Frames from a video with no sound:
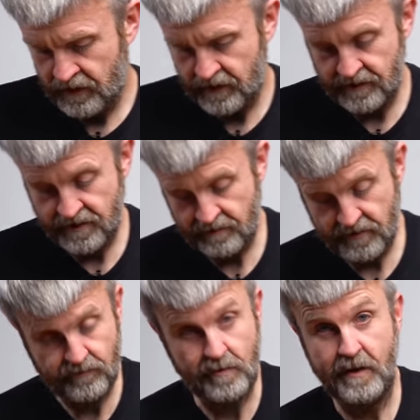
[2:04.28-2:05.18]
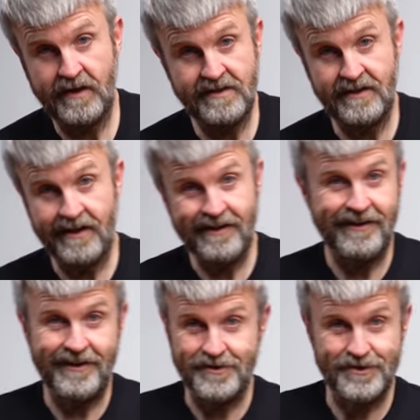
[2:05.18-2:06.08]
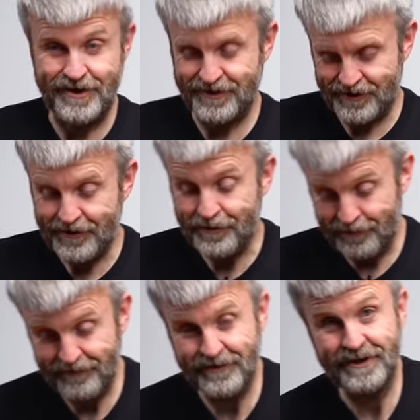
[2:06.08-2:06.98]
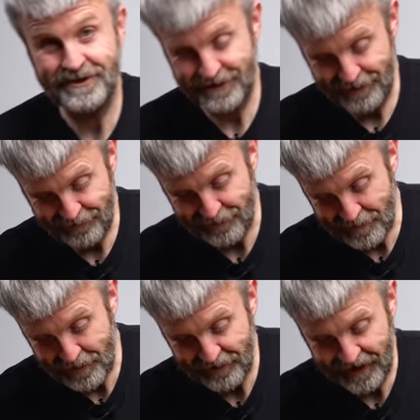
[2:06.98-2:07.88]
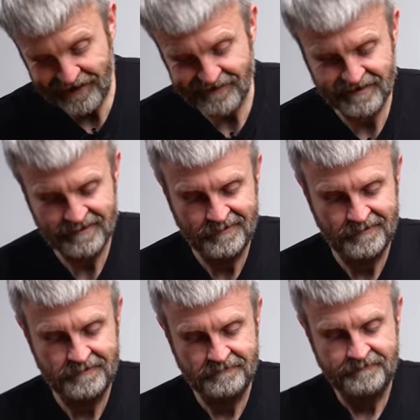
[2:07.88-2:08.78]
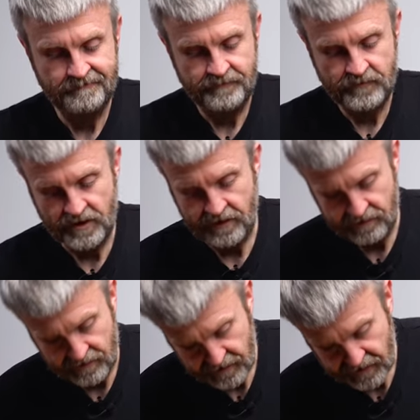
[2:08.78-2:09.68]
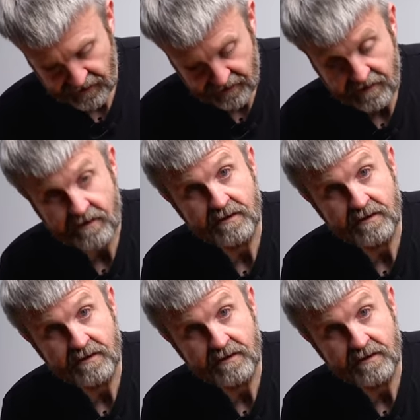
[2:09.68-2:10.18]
In terms of replacing it, it's just the reverse of removing it. So get this